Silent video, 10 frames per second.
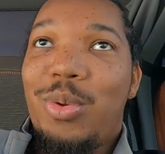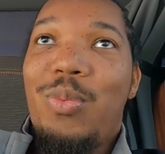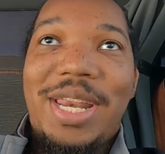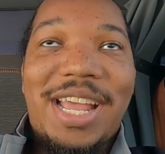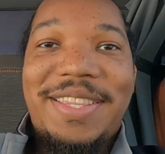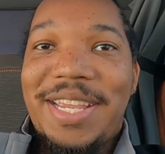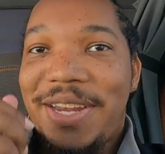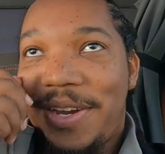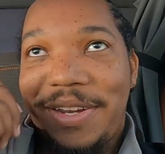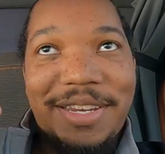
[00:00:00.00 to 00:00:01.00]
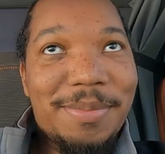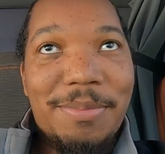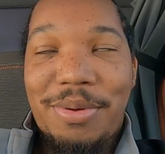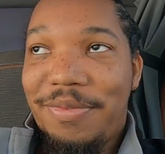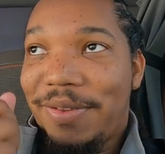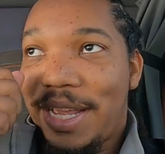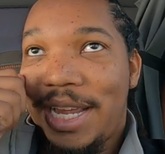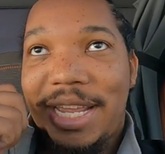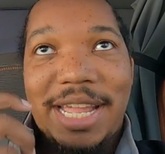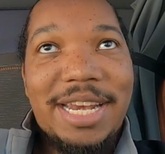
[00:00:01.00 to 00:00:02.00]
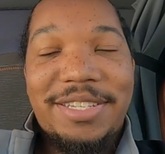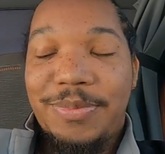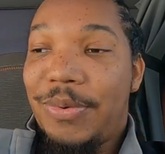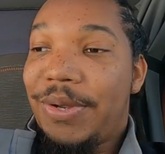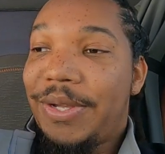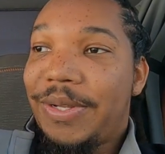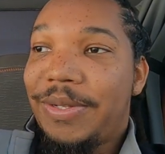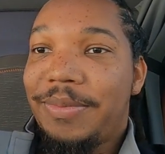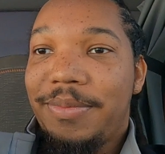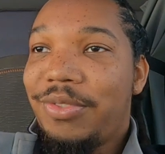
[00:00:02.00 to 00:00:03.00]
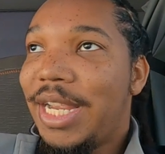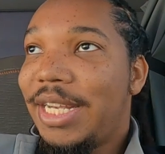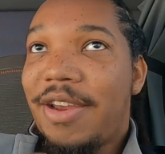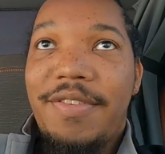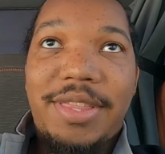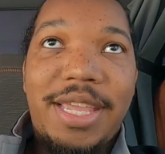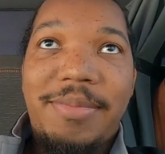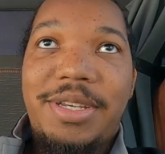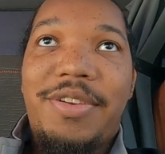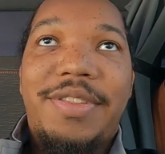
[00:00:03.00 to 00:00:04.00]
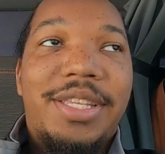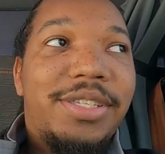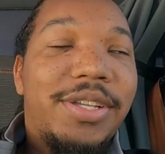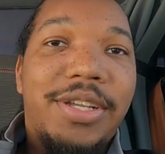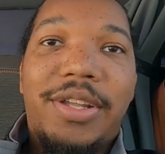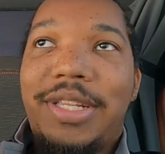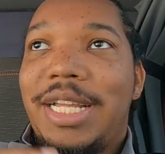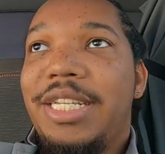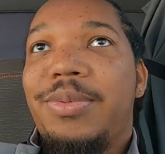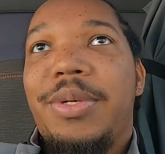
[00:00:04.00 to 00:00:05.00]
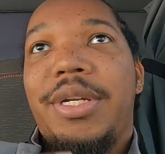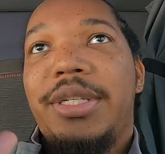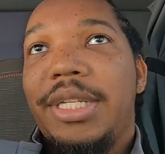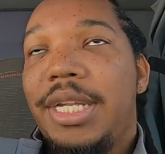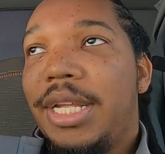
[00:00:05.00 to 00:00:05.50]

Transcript: went out there, did my pre-flight, added some oil, checked everything, make sure everything's good, all the lights worked.